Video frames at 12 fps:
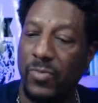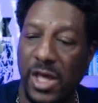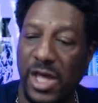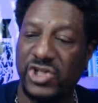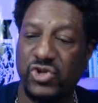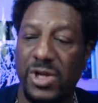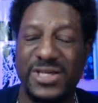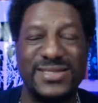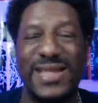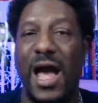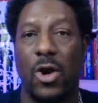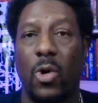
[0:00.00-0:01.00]
History is
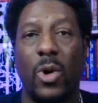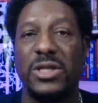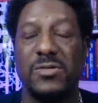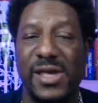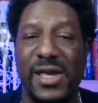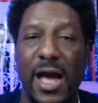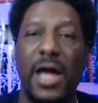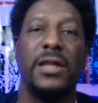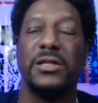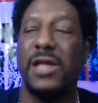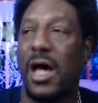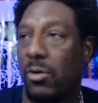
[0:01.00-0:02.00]
not going to be kind to
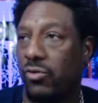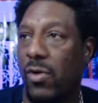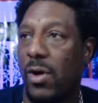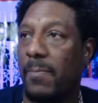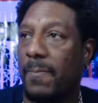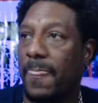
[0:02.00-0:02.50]
Donald Trump.